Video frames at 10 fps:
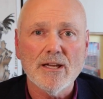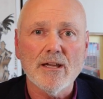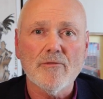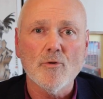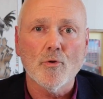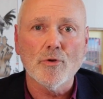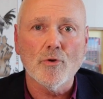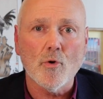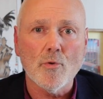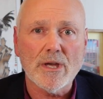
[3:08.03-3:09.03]
if you're
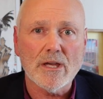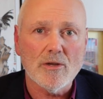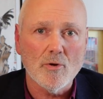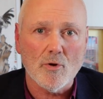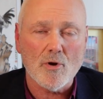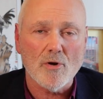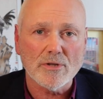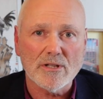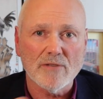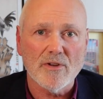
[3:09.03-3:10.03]
norming your
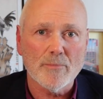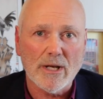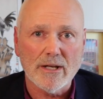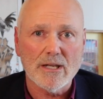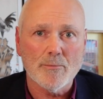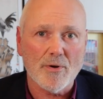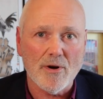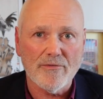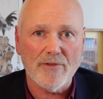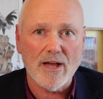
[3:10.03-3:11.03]
cognitive ability
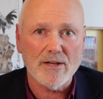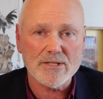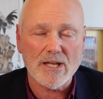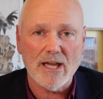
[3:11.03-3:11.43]
profiles